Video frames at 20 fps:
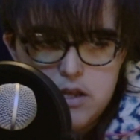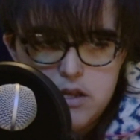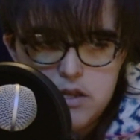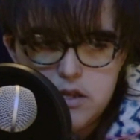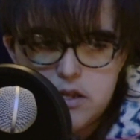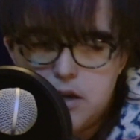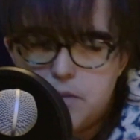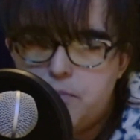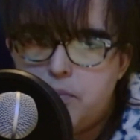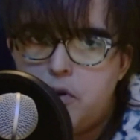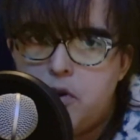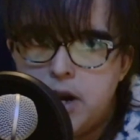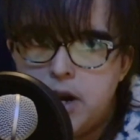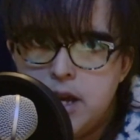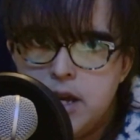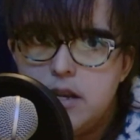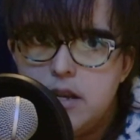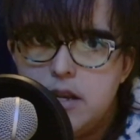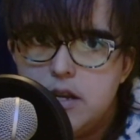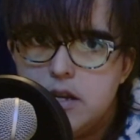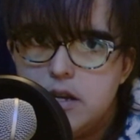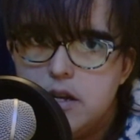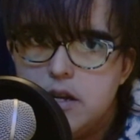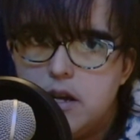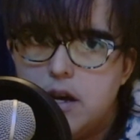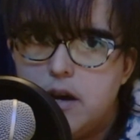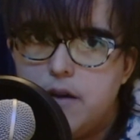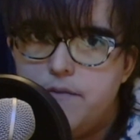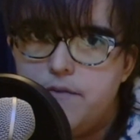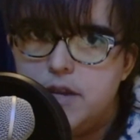The point
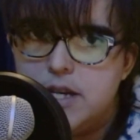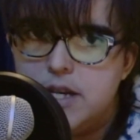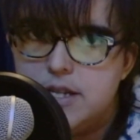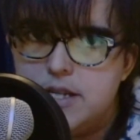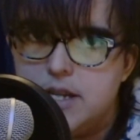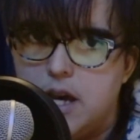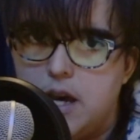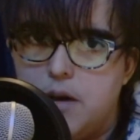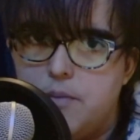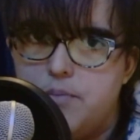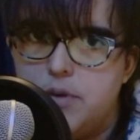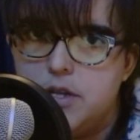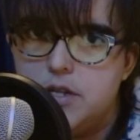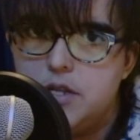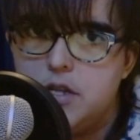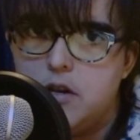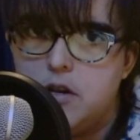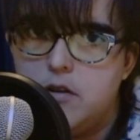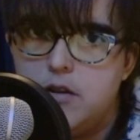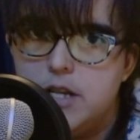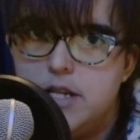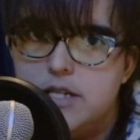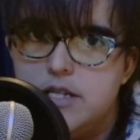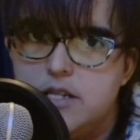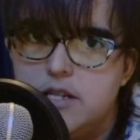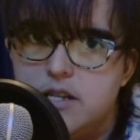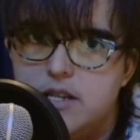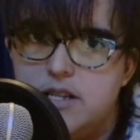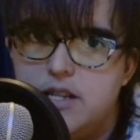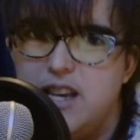of this episode is
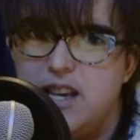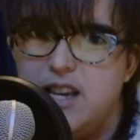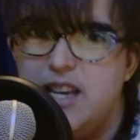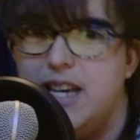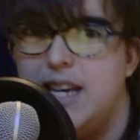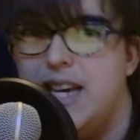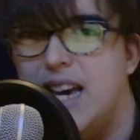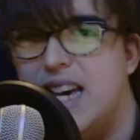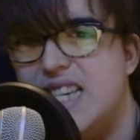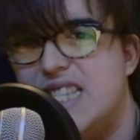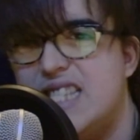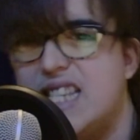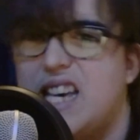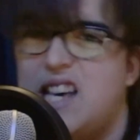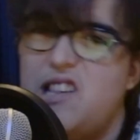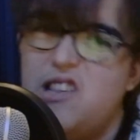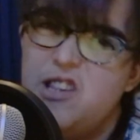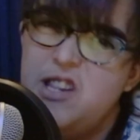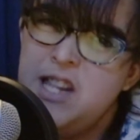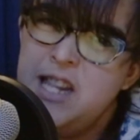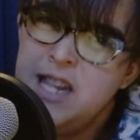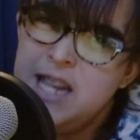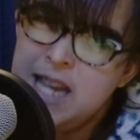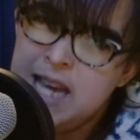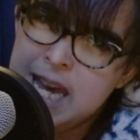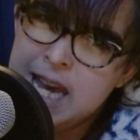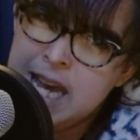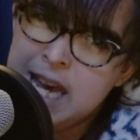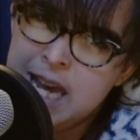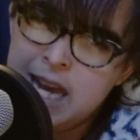to tell you guys a
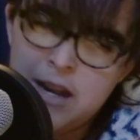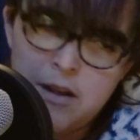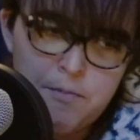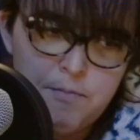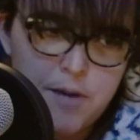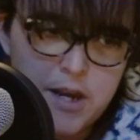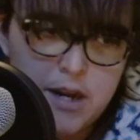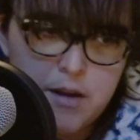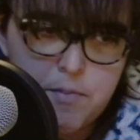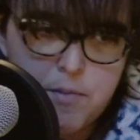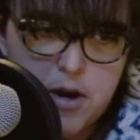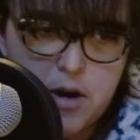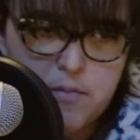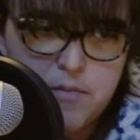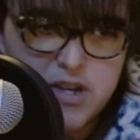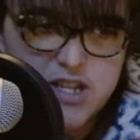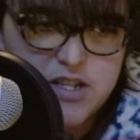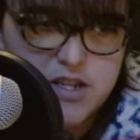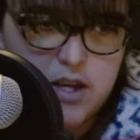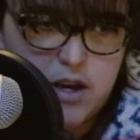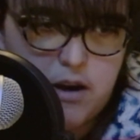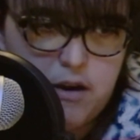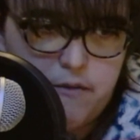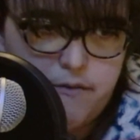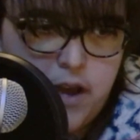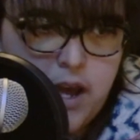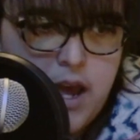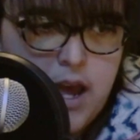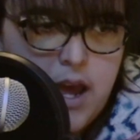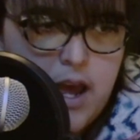little bit about myself
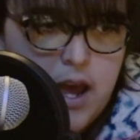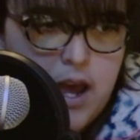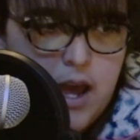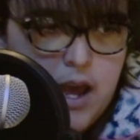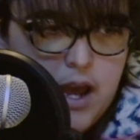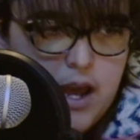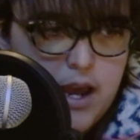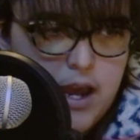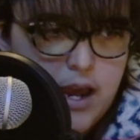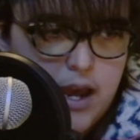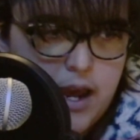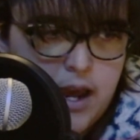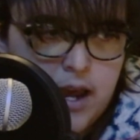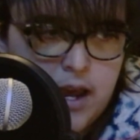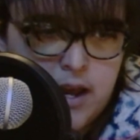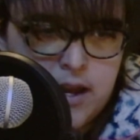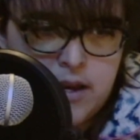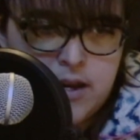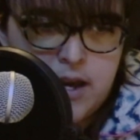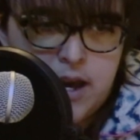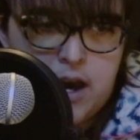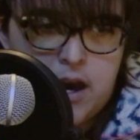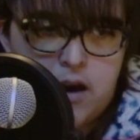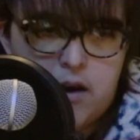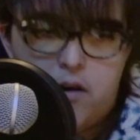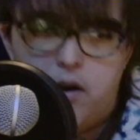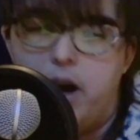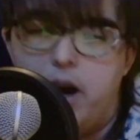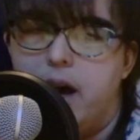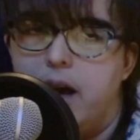and
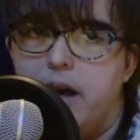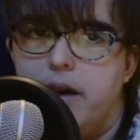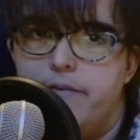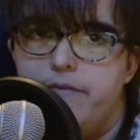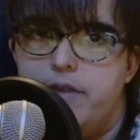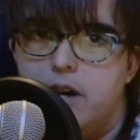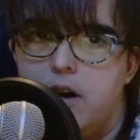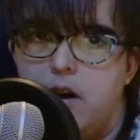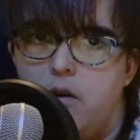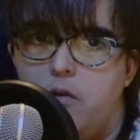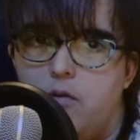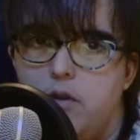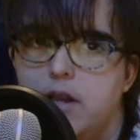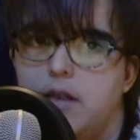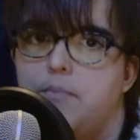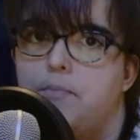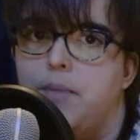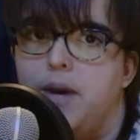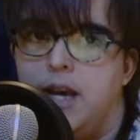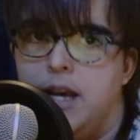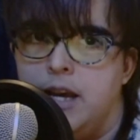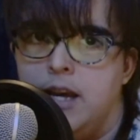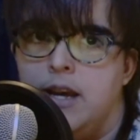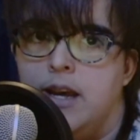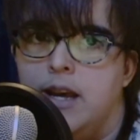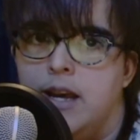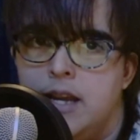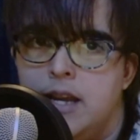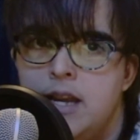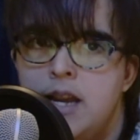how I have dealt with being
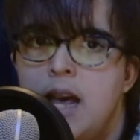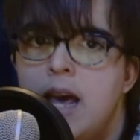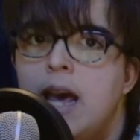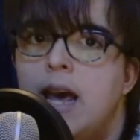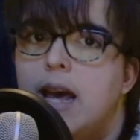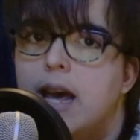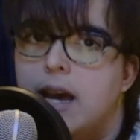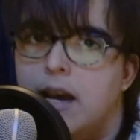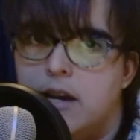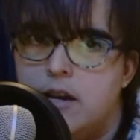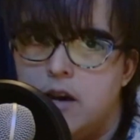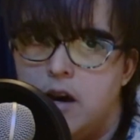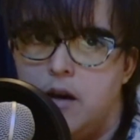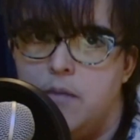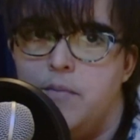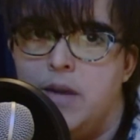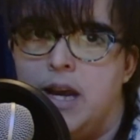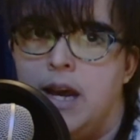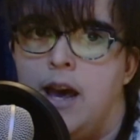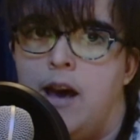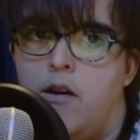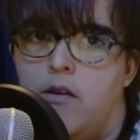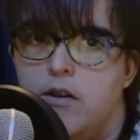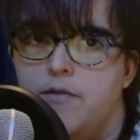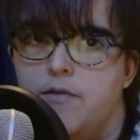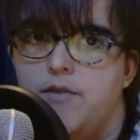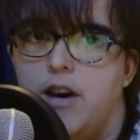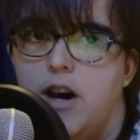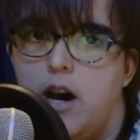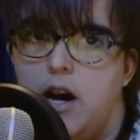in and coming out
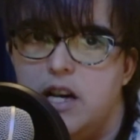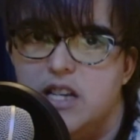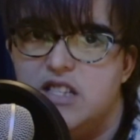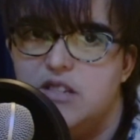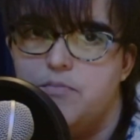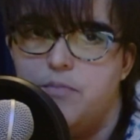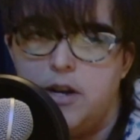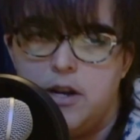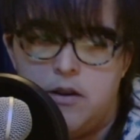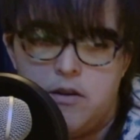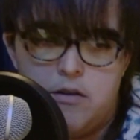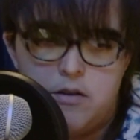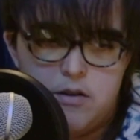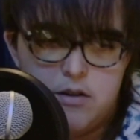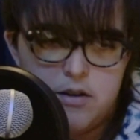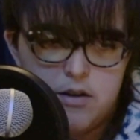of the hospital.